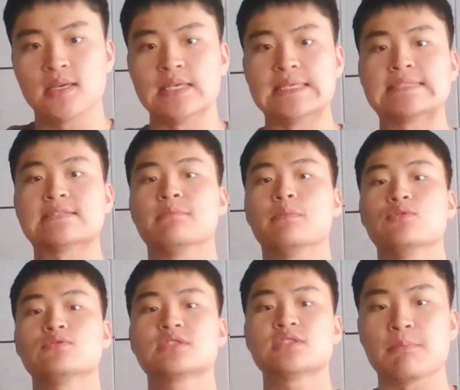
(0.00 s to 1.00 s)
is the
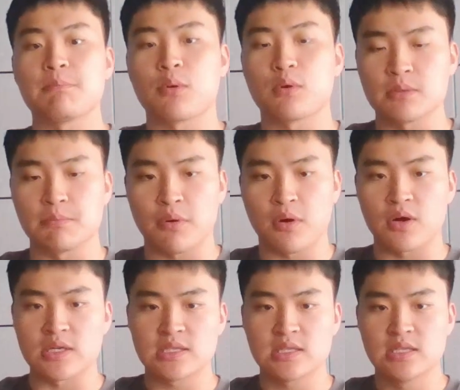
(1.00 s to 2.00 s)
most important
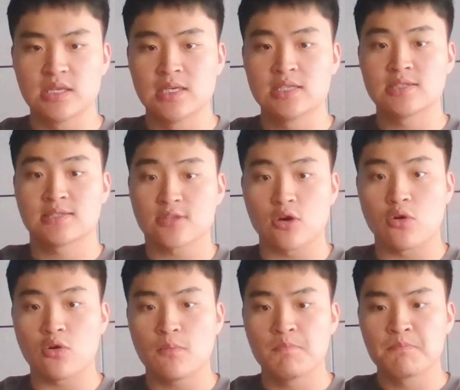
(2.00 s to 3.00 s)
part.
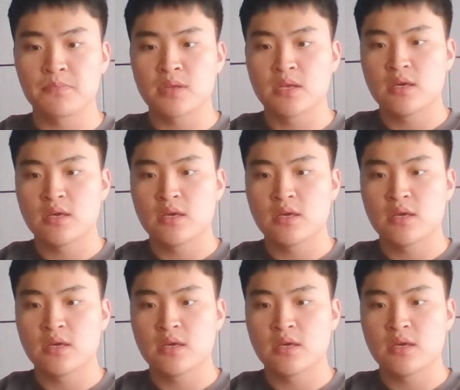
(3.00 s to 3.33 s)
So